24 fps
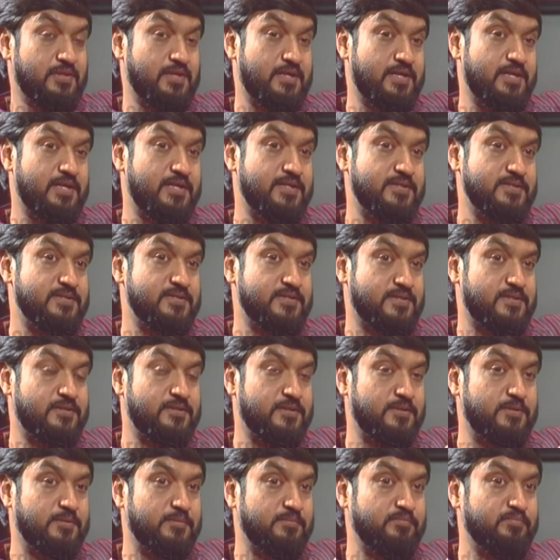
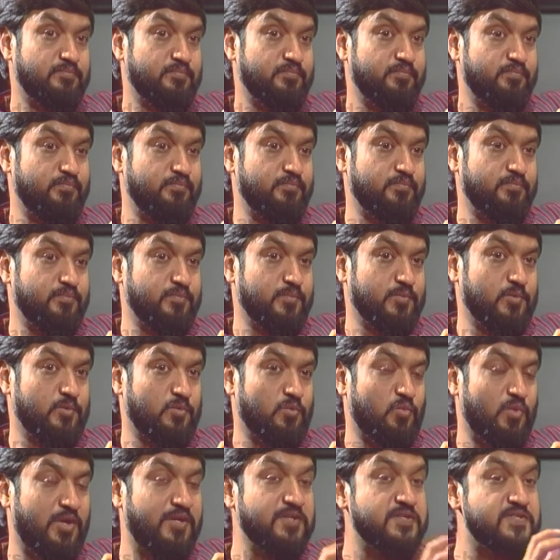And
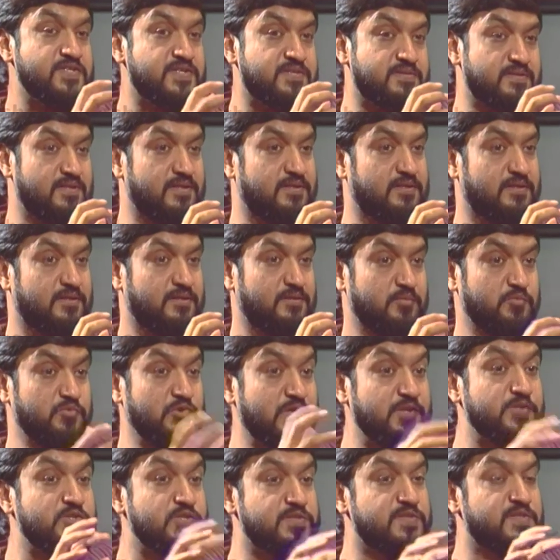once
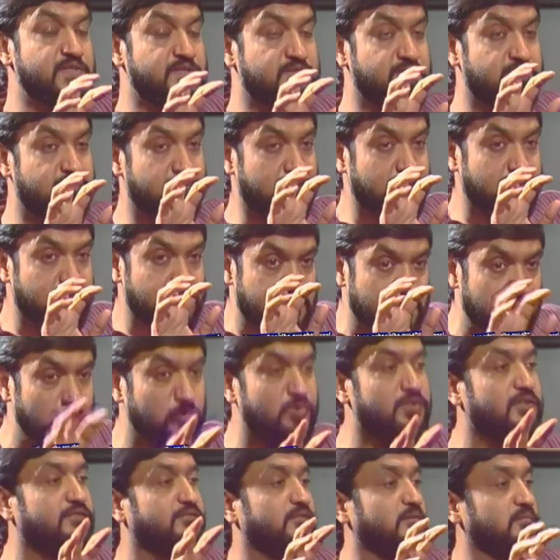religion is
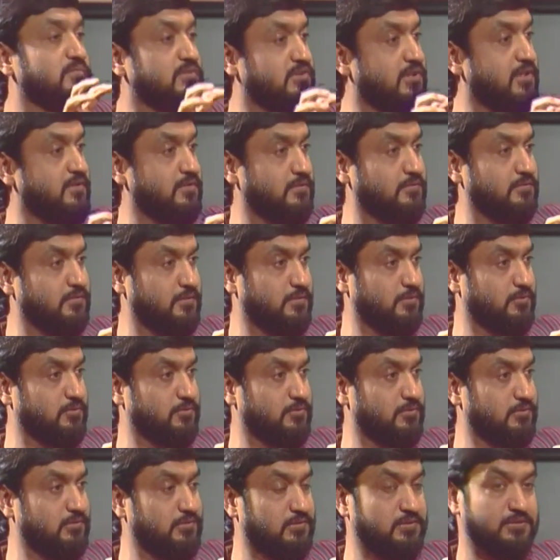excluded from state
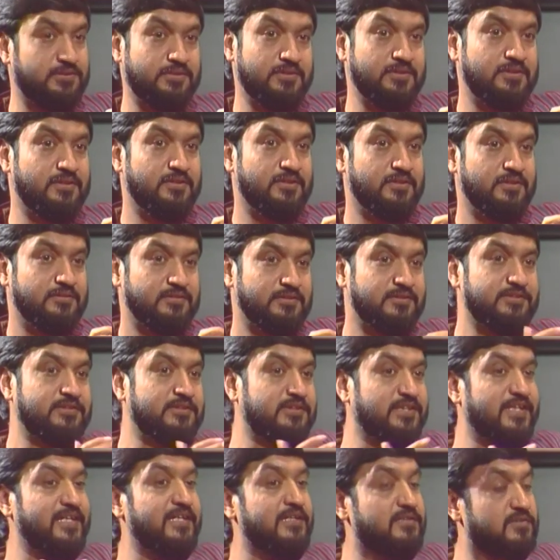institutions, the
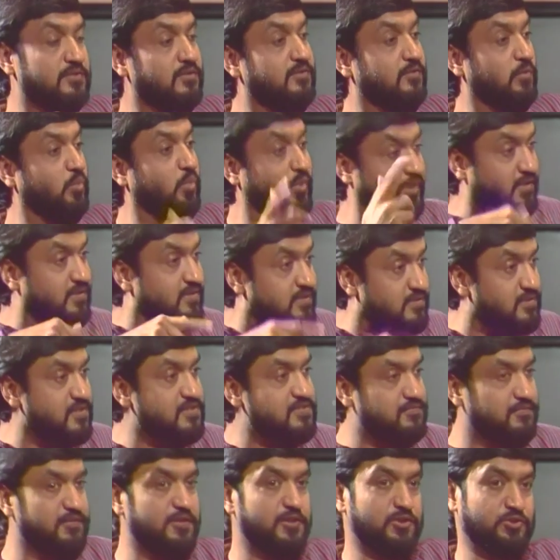state within this
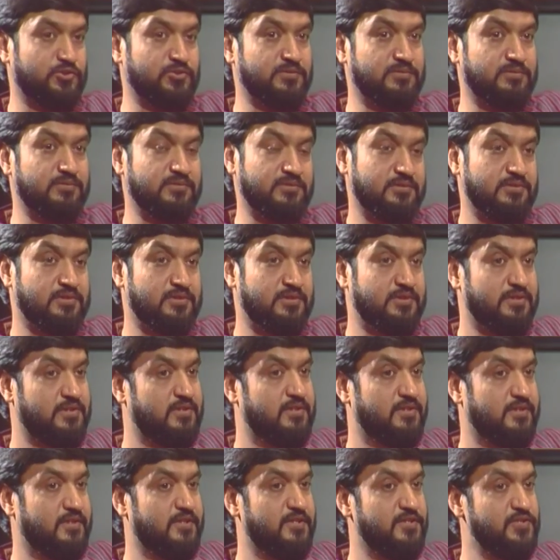version
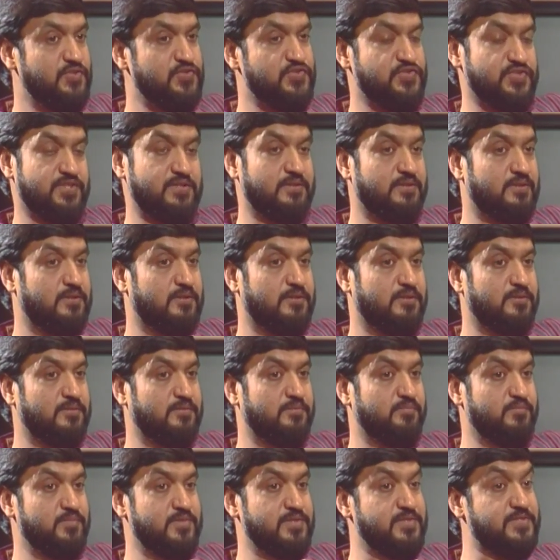is
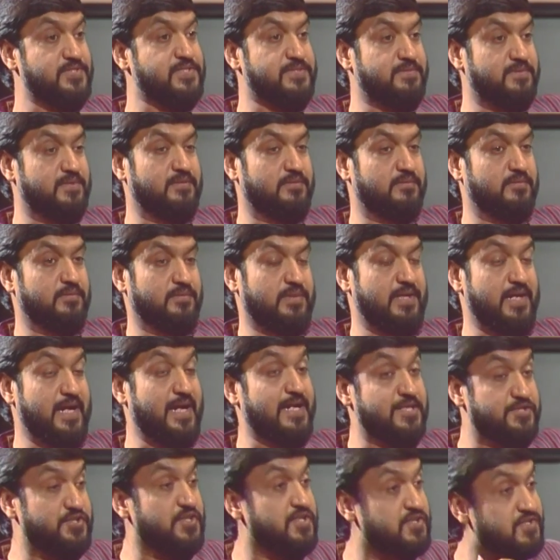
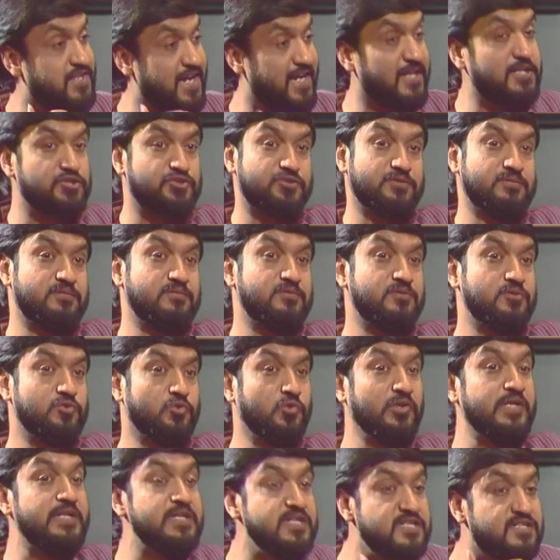has the sanction to
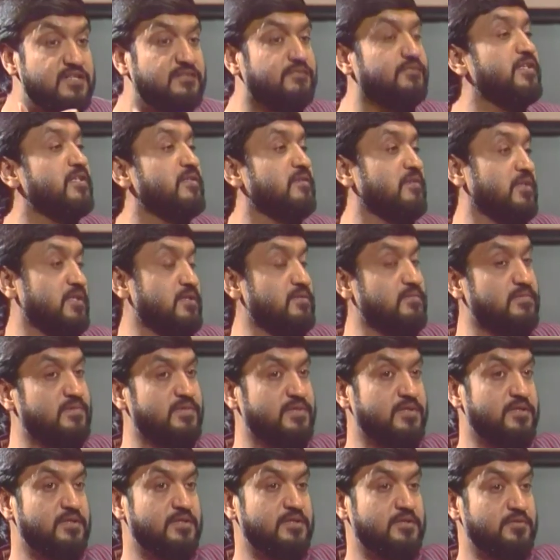intervene in
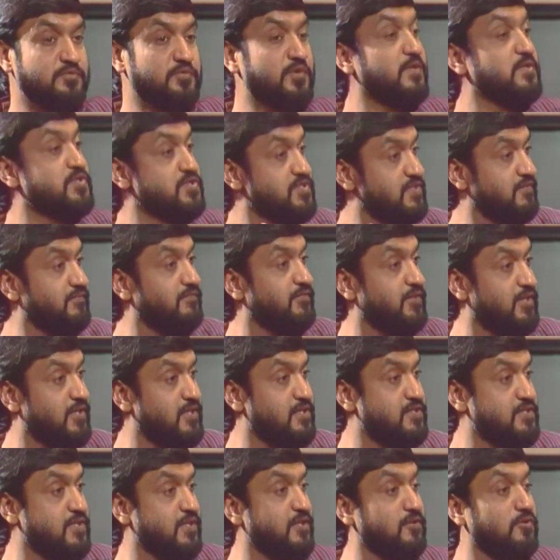religious
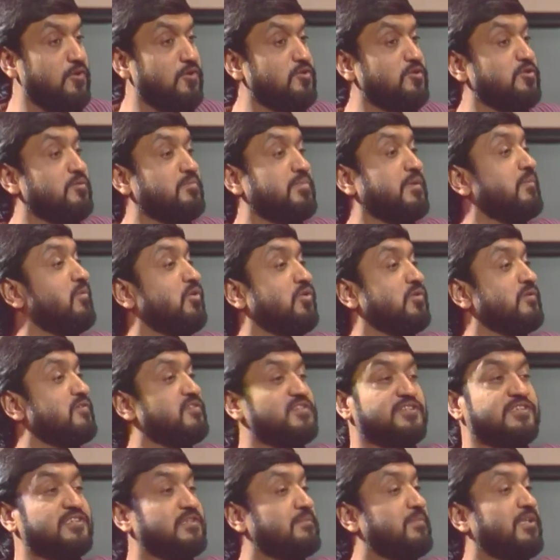affairs in order to promote
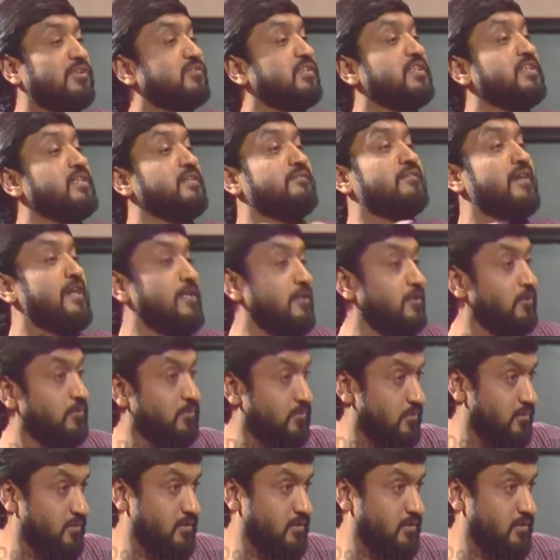just about any value.